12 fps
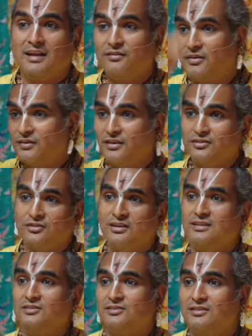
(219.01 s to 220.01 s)
Everything
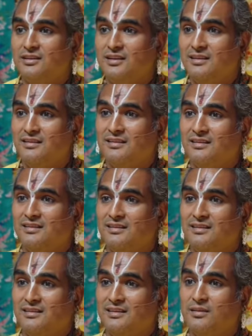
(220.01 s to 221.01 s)
changed now.
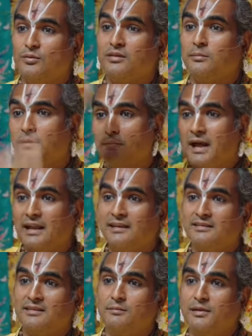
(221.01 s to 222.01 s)
It was a big
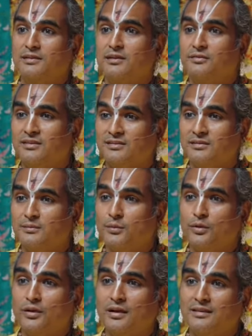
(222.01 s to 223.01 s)
palace in place of his
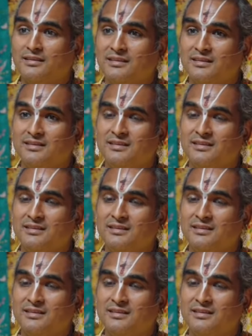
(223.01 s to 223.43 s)
small hut.